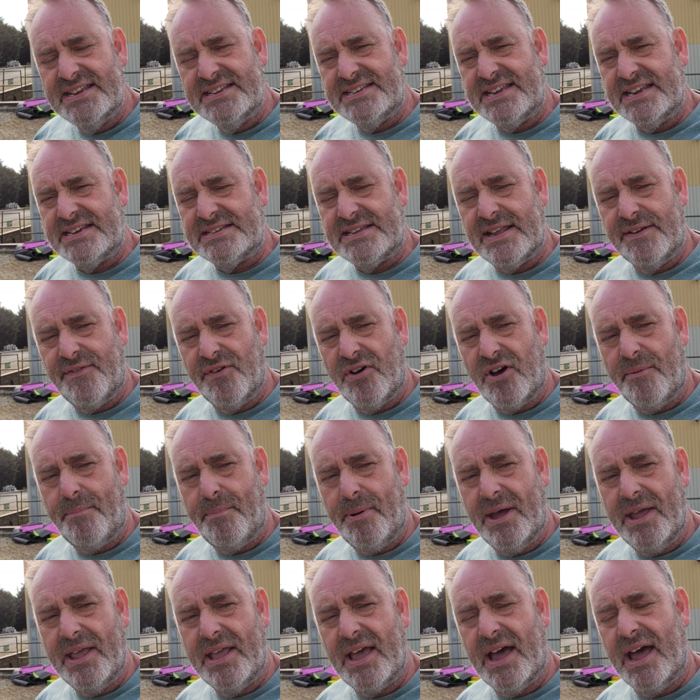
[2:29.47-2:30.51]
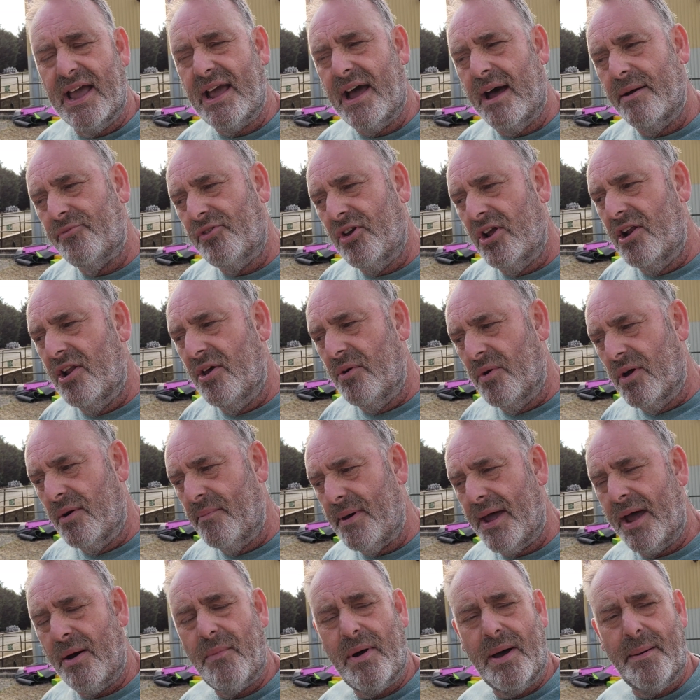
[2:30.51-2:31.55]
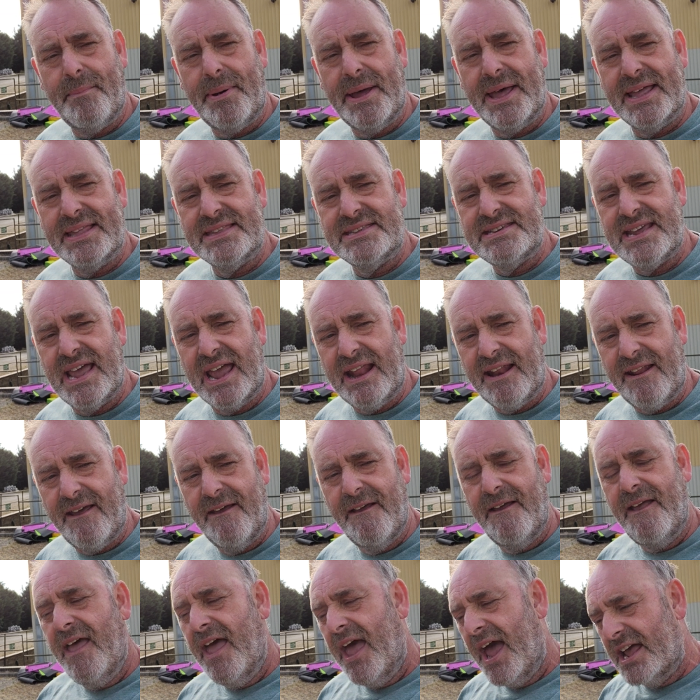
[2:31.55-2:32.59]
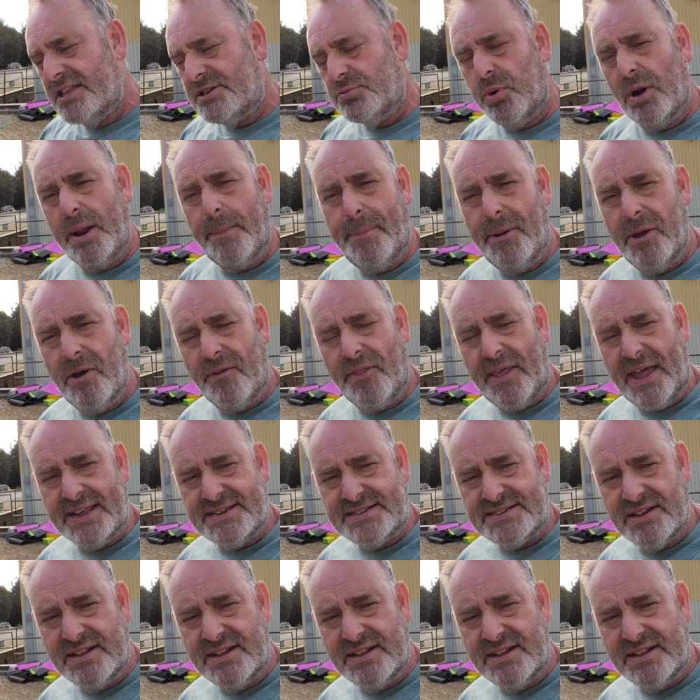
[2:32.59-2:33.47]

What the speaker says: 65p, going up to Luton about £1.10, at 20p on that.